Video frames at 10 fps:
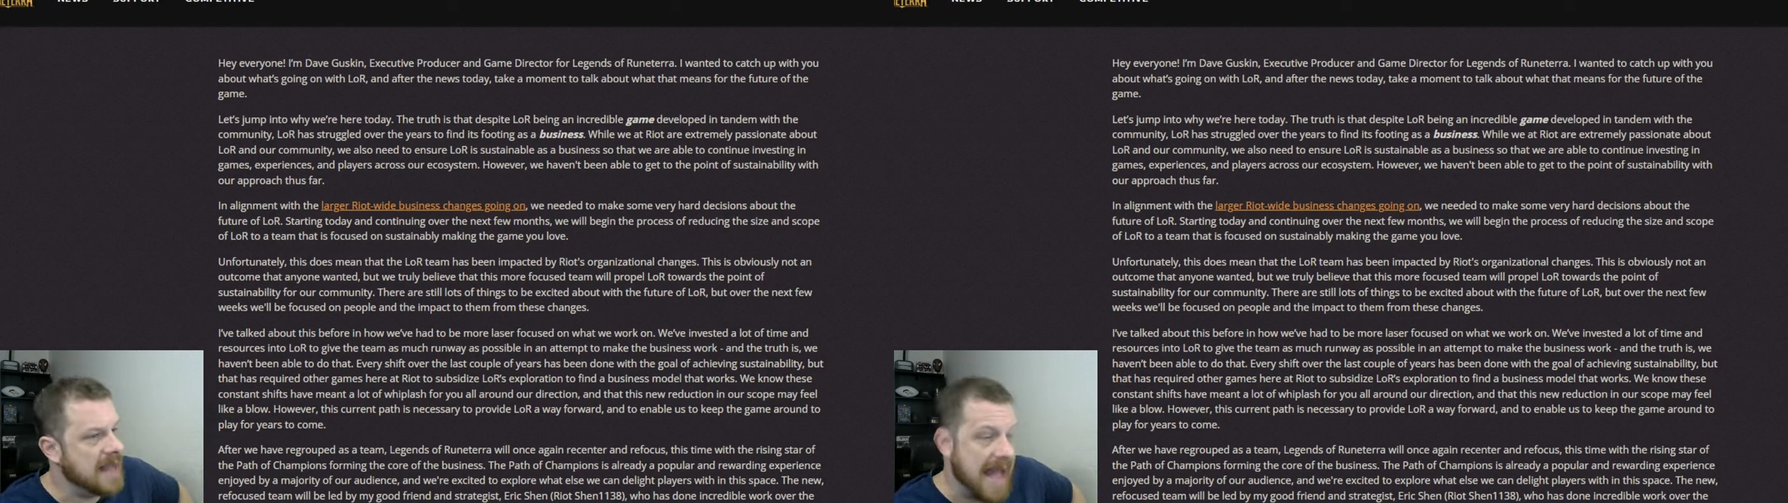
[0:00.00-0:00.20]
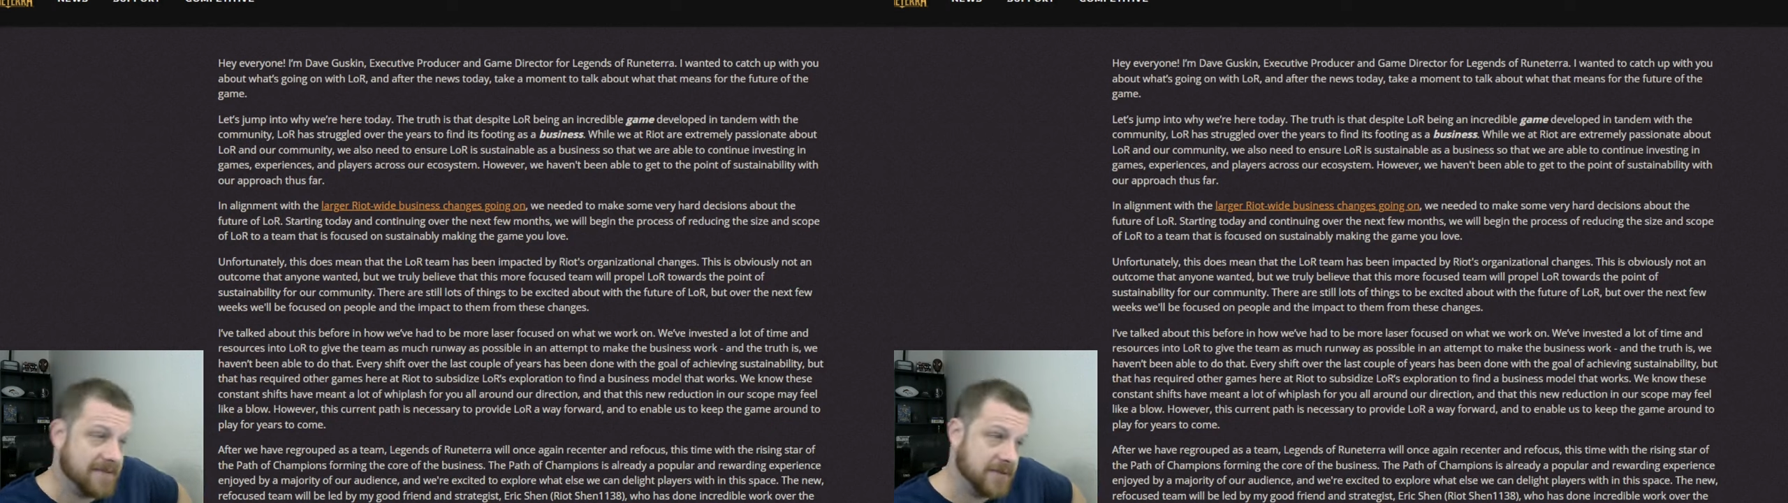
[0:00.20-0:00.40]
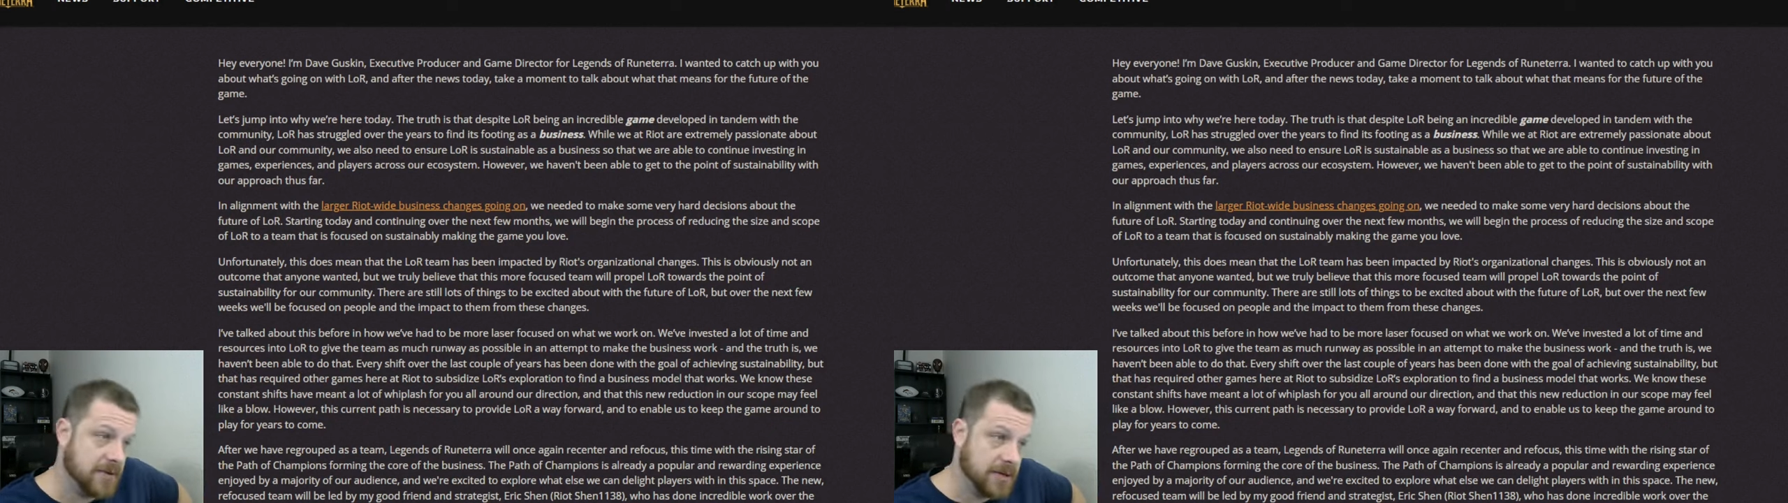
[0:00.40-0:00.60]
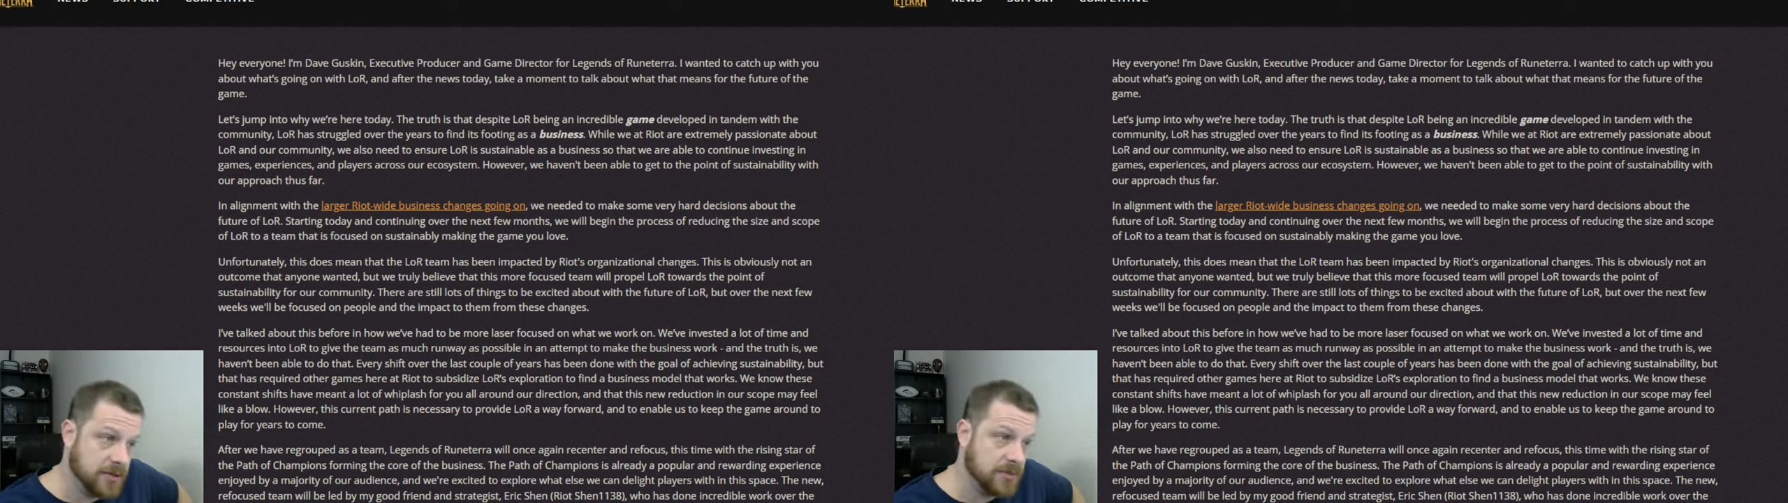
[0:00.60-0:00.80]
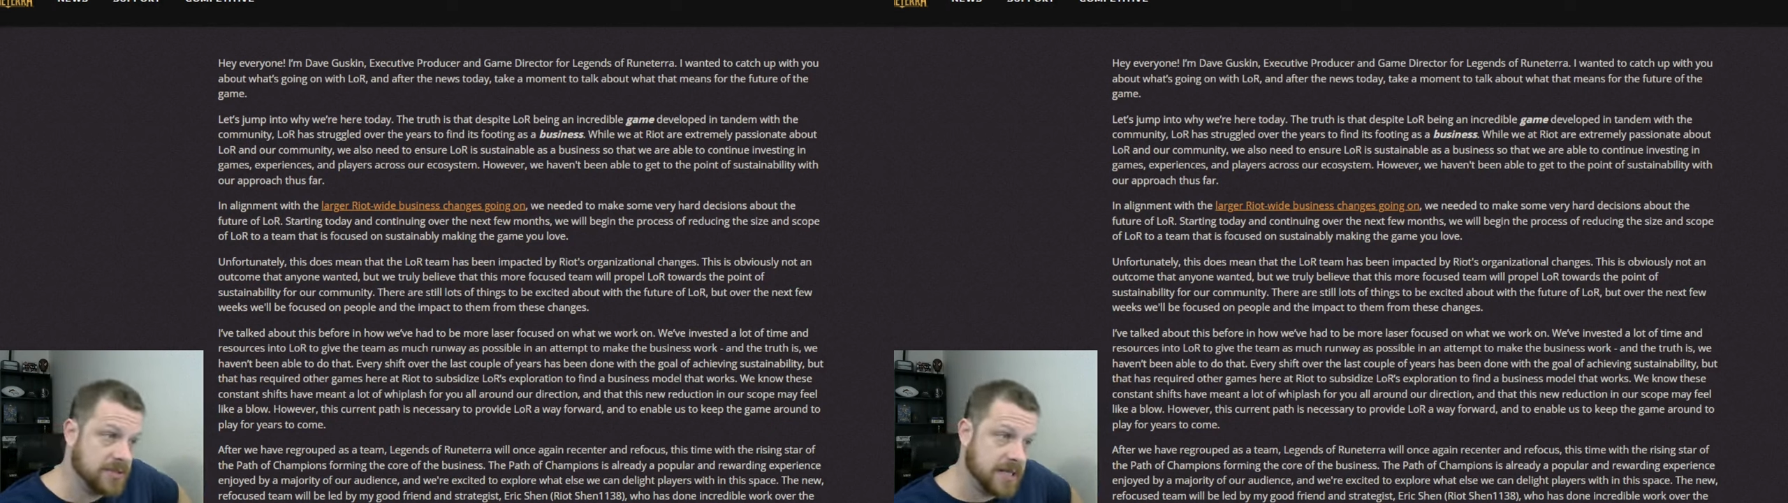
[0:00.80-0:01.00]
after the
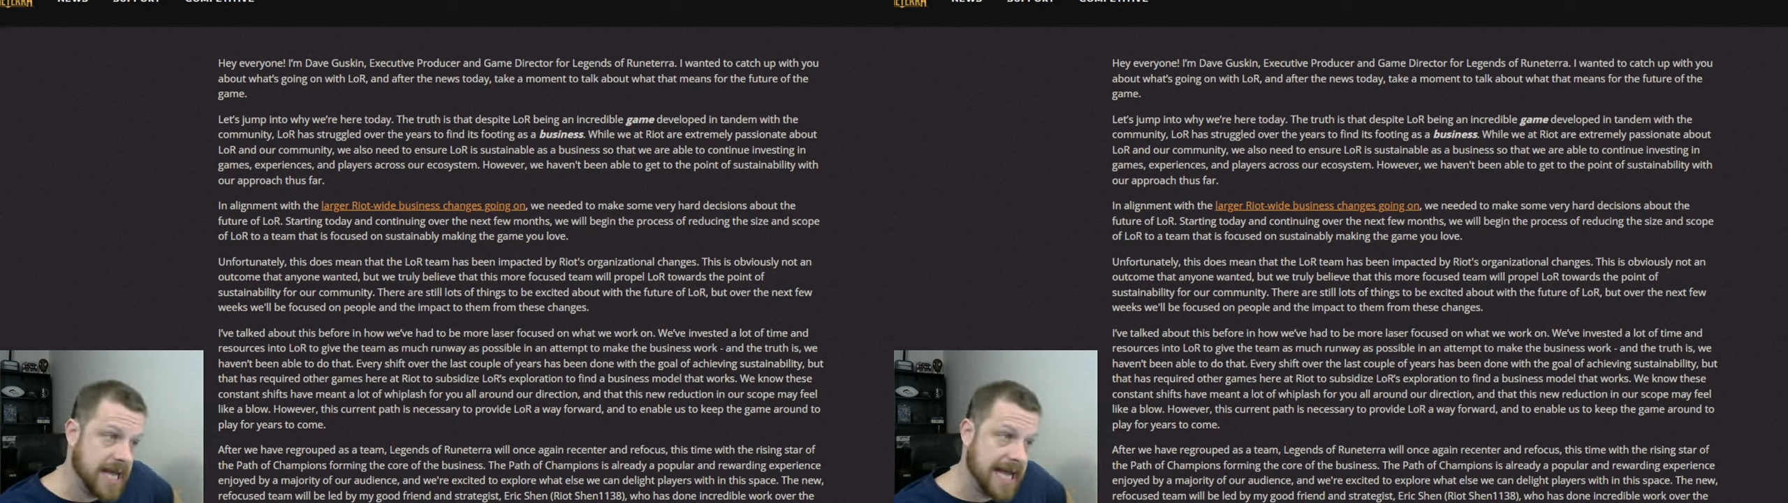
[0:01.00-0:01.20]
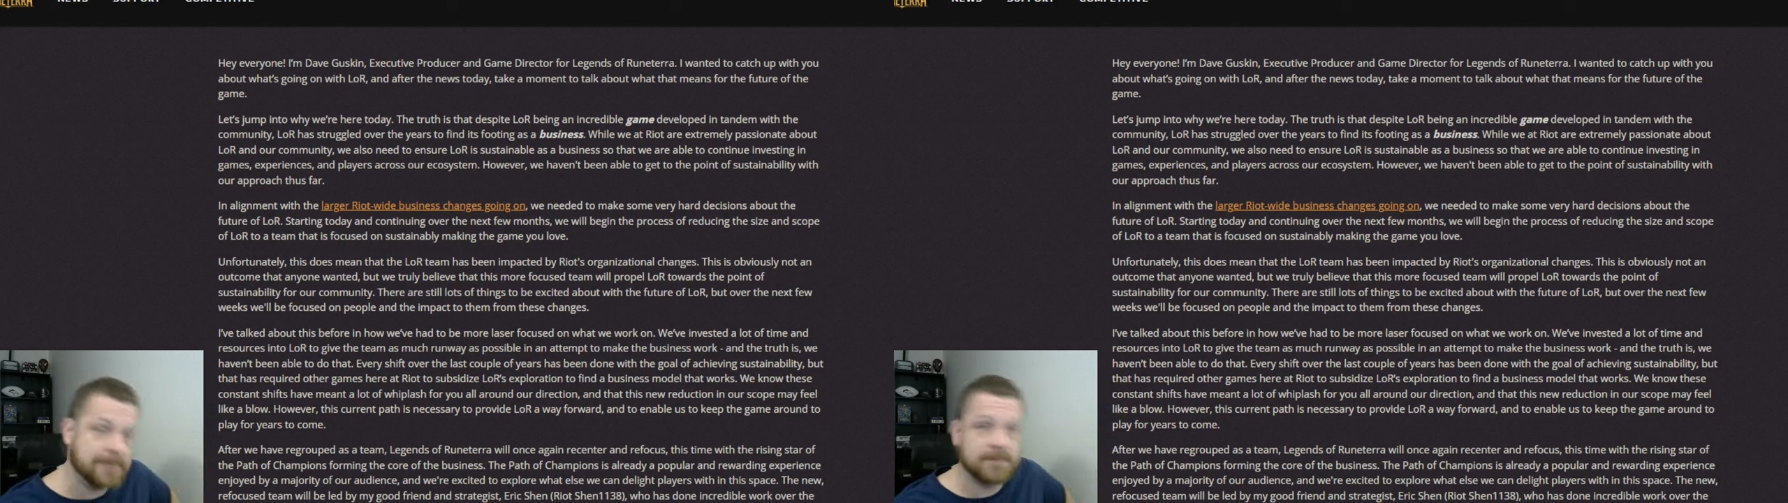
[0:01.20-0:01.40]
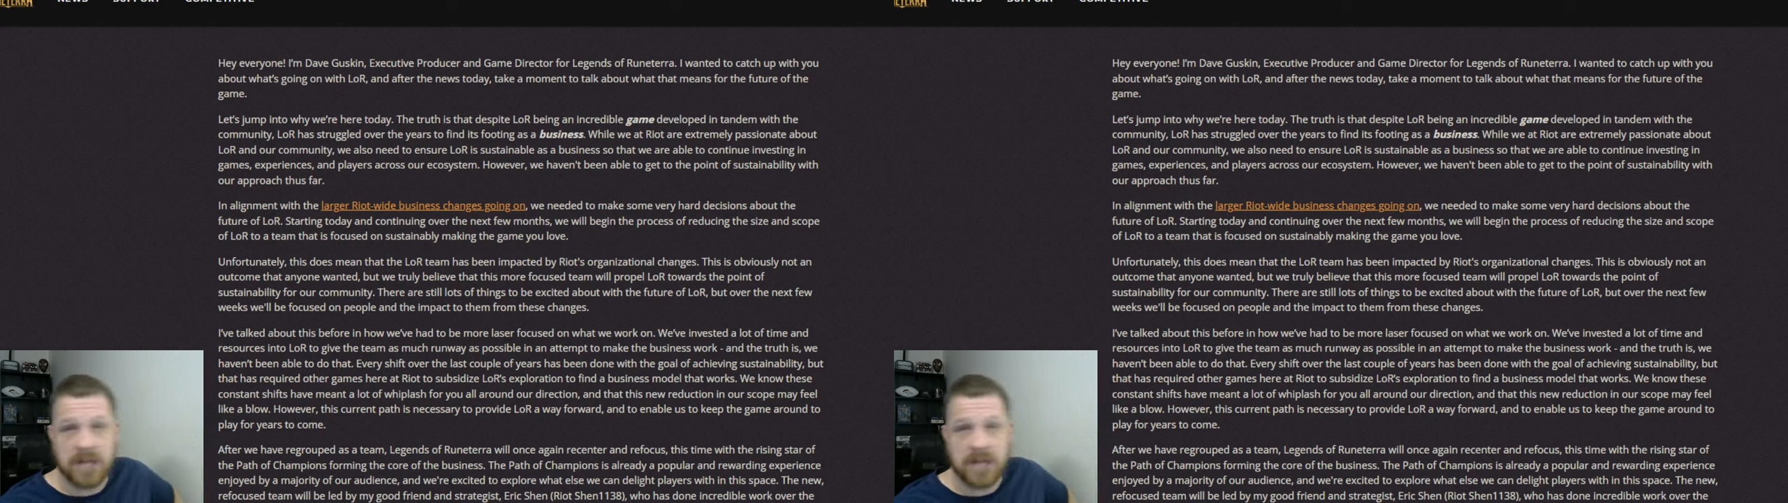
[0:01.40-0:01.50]
news today,